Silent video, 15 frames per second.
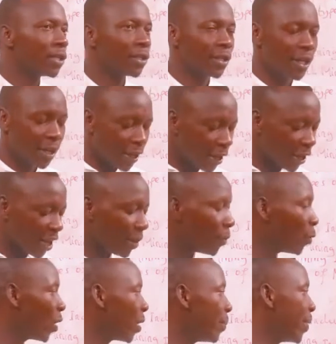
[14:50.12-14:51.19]
the
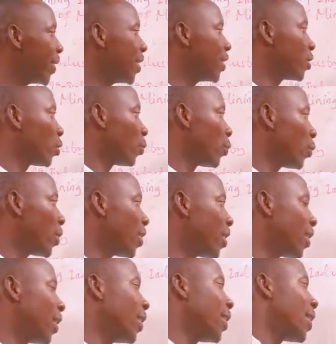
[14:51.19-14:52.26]
income will be
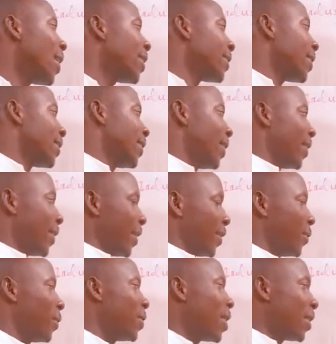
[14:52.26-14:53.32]
distributed in other sectors
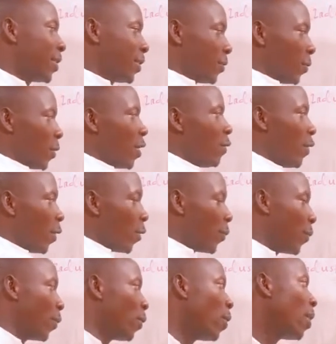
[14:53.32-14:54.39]
so that to develop